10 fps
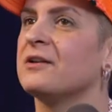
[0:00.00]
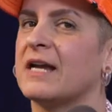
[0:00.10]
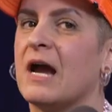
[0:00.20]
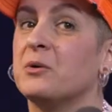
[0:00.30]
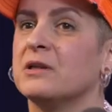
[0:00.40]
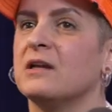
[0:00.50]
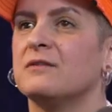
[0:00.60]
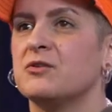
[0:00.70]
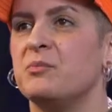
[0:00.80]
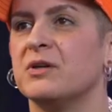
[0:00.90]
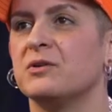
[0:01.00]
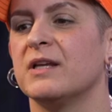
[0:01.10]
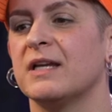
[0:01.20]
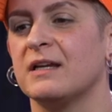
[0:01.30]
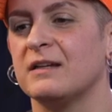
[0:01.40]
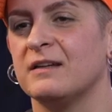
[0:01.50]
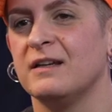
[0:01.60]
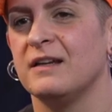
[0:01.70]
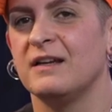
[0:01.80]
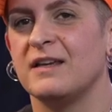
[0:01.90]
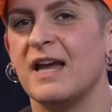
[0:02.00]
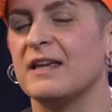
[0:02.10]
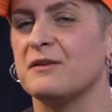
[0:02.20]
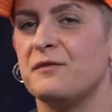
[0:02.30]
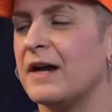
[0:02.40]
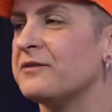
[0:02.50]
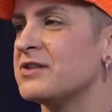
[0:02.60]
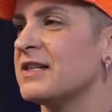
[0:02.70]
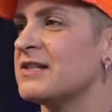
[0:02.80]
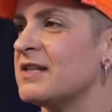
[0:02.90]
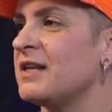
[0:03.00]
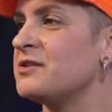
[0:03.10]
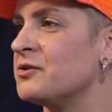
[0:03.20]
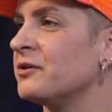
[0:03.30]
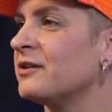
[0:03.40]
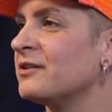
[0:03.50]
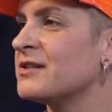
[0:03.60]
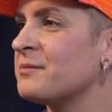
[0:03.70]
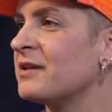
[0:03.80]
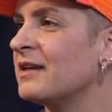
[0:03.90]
Like I would love to build like a 5 or 6 city tour or something.